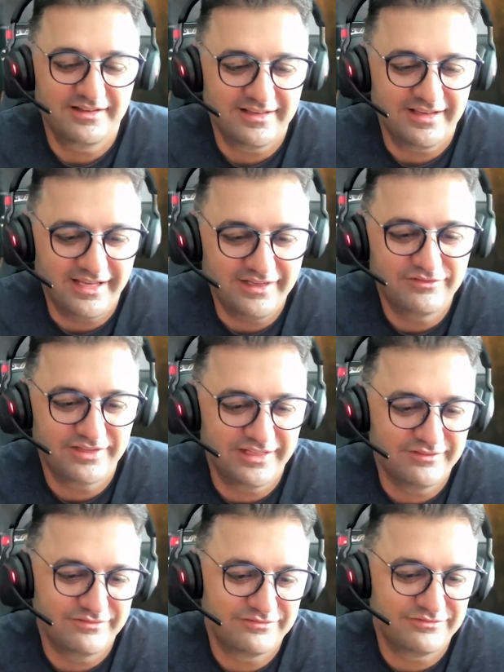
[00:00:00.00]
kind
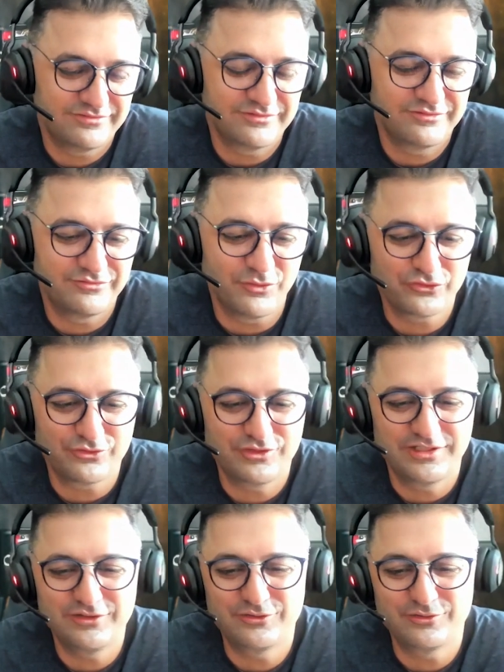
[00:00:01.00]
of
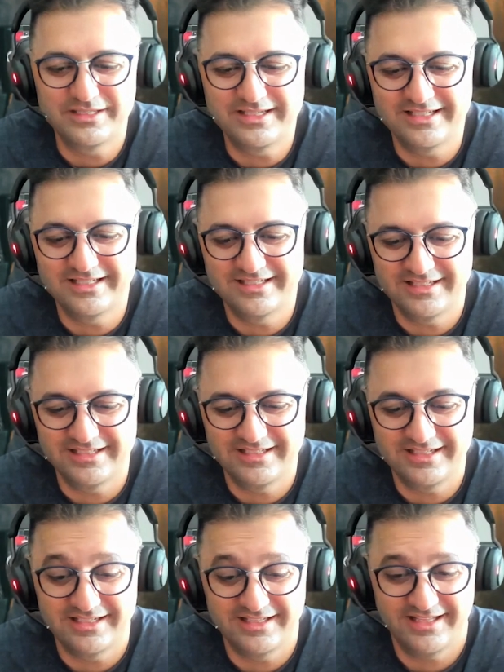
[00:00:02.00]
fostered into it,
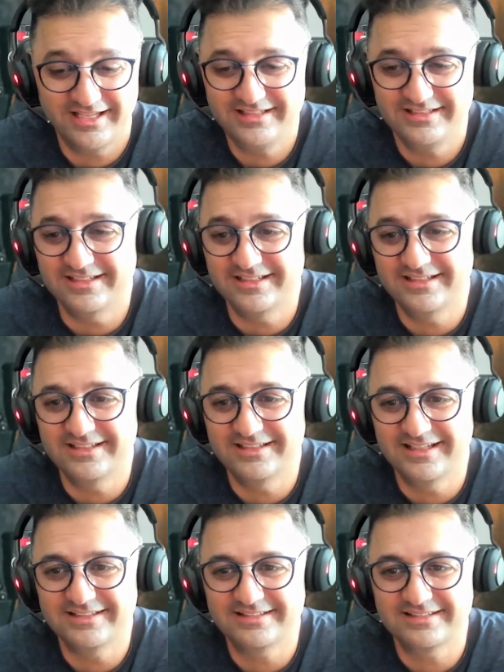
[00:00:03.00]
and I liked it,
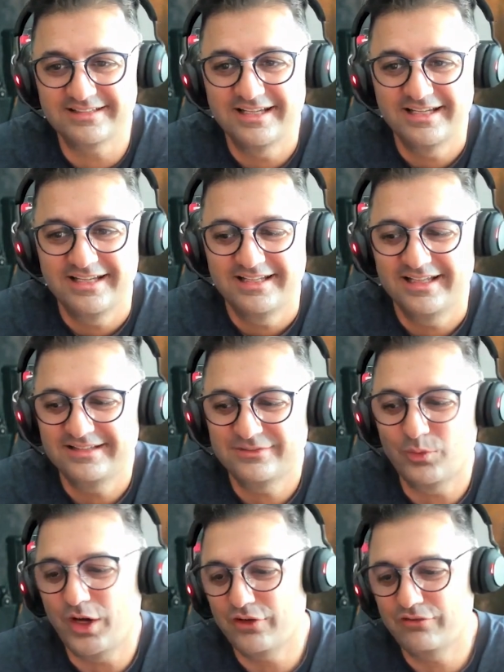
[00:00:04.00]
and
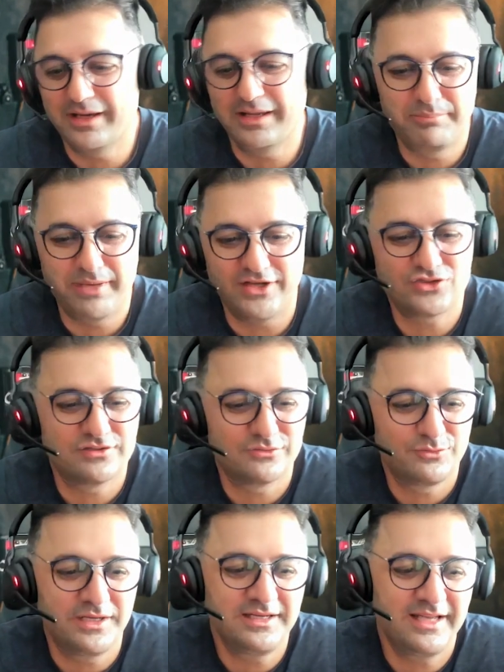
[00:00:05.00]
that's one of my
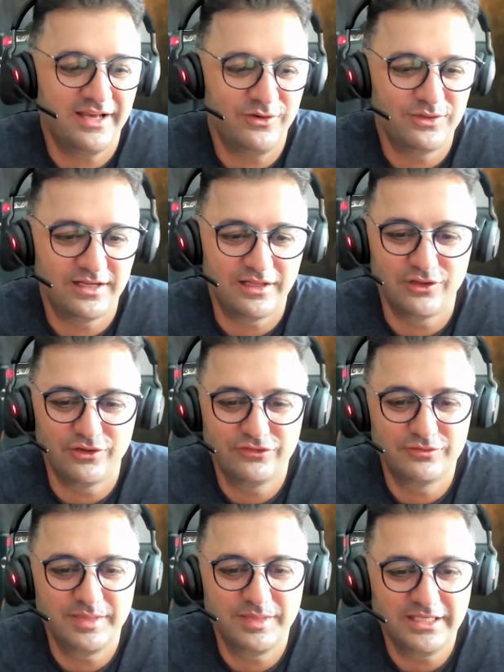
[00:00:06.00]
passions right now, and I
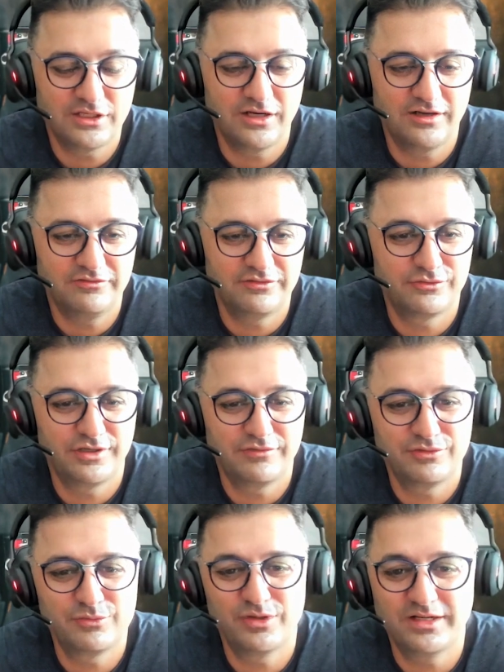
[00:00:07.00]
love to make coffee for
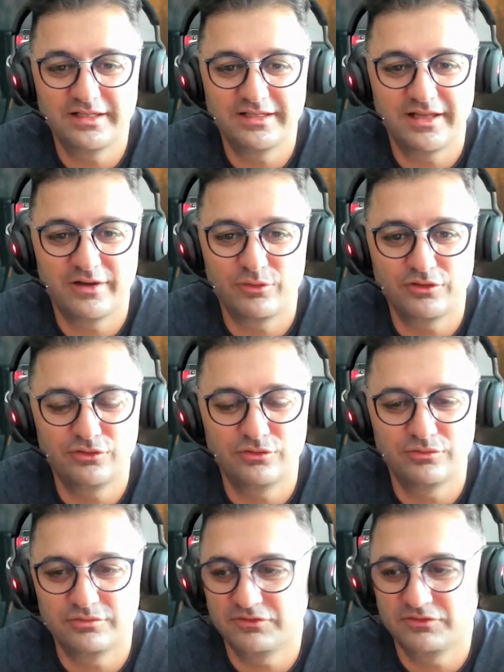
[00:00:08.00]
everyone. In our
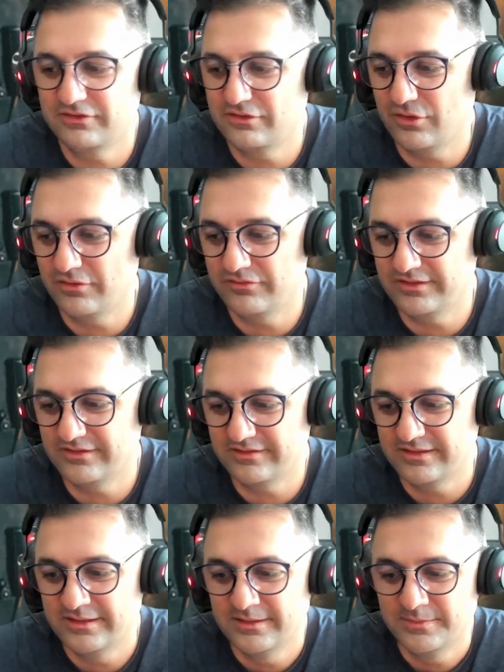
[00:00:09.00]
new Revizto
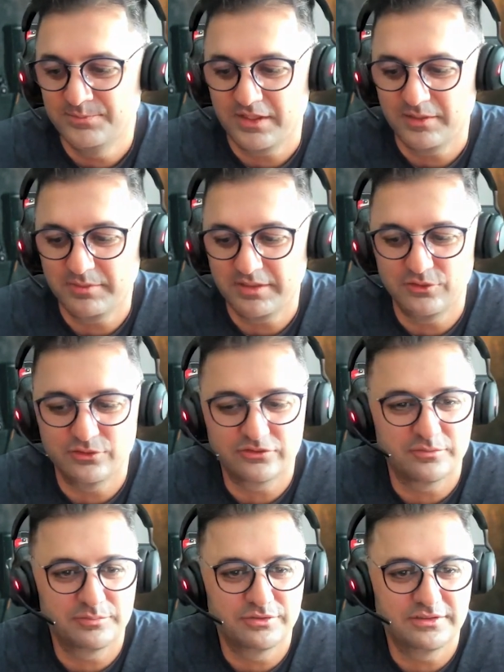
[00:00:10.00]
office, I'm gonna
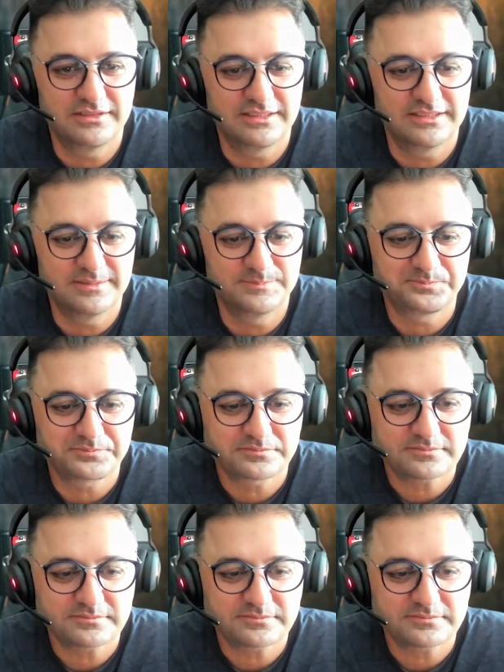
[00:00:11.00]
also put a